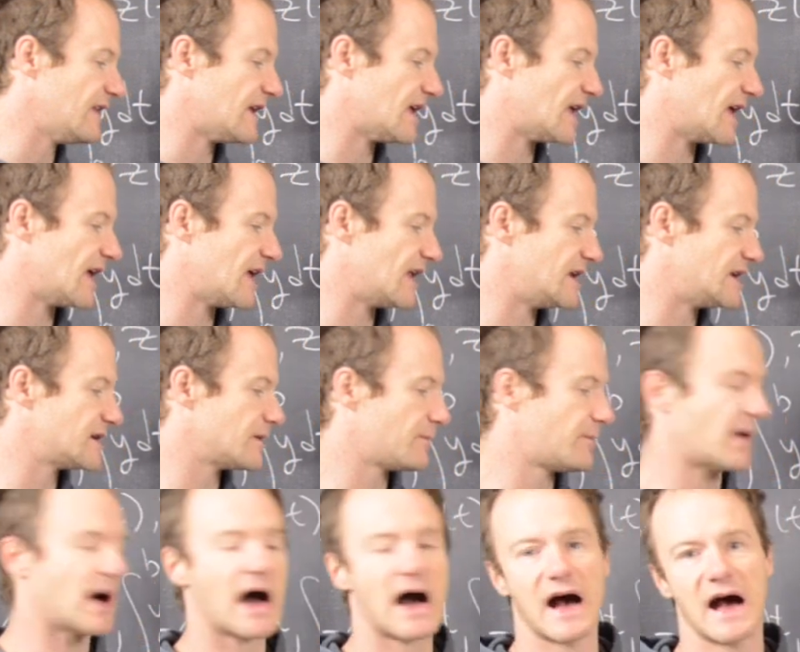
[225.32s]
the end,
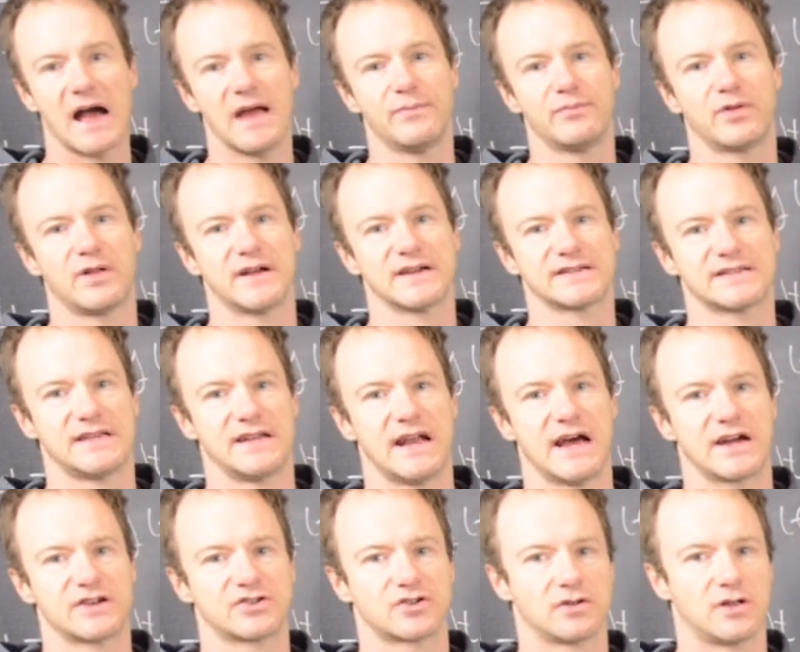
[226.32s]
pi plus the
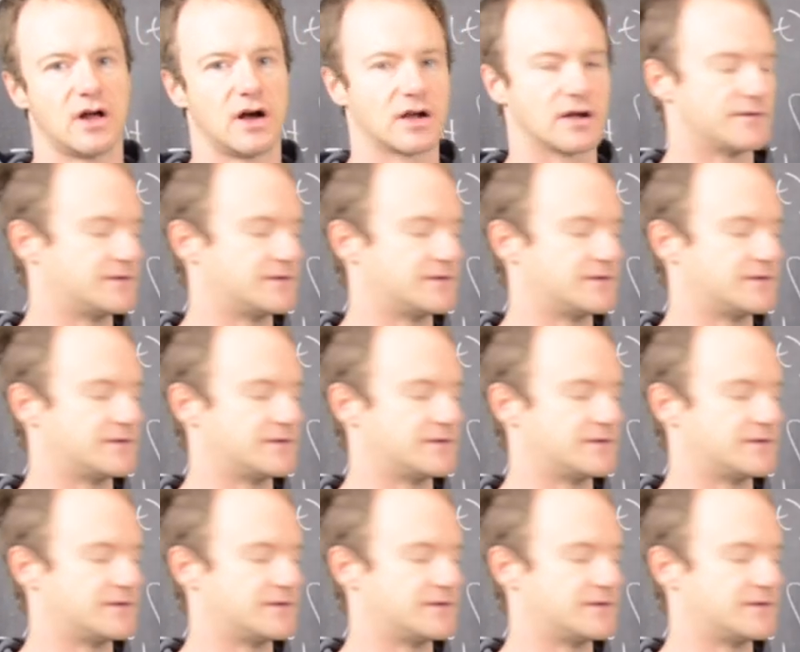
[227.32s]
natural log